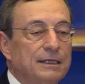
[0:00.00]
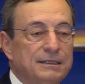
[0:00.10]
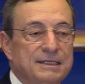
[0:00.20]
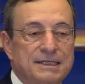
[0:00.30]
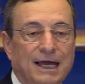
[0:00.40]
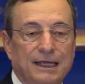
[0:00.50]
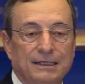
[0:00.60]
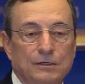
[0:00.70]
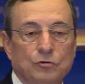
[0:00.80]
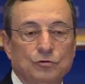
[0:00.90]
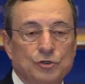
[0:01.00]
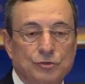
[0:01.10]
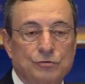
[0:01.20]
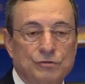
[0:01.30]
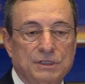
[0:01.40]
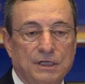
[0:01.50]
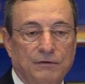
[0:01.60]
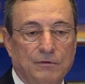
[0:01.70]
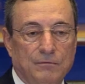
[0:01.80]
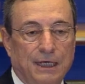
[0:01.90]
deciding who should
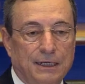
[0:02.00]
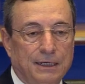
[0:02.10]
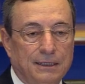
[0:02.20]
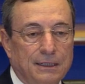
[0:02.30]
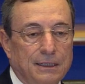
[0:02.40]
receive the money.